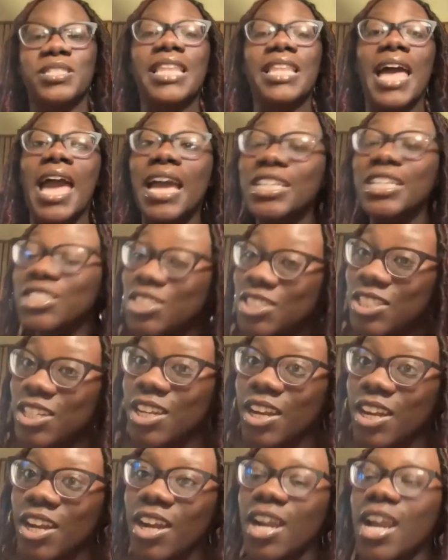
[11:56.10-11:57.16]
last
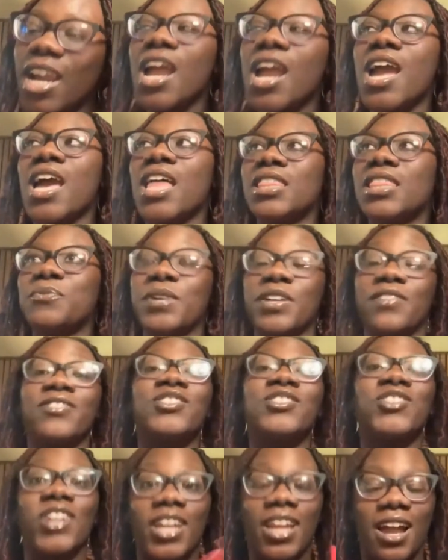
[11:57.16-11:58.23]
year with
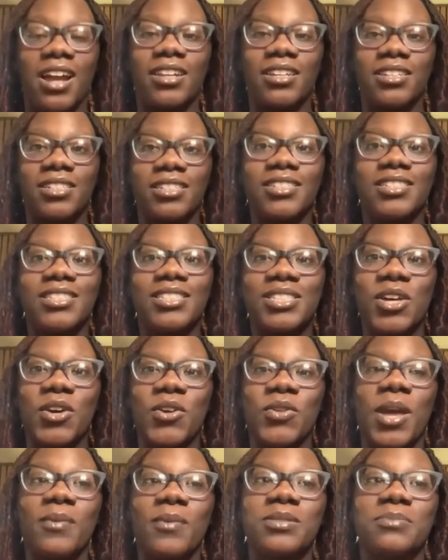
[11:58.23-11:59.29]
Trayana.
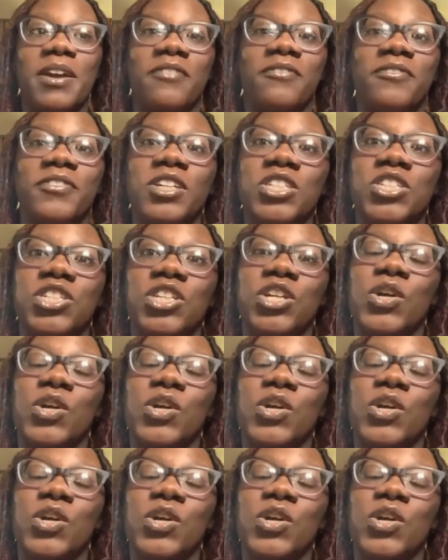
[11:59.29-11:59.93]
So that was my first year